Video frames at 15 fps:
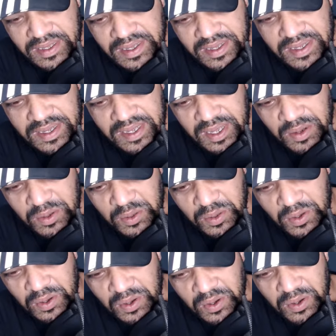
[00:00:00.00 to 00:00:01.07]
see what the
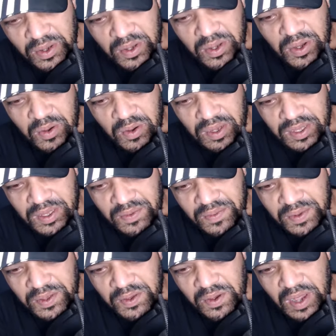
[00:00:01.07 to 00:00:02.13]

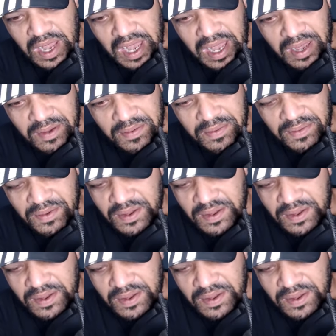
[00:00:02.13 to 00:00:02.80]
video have.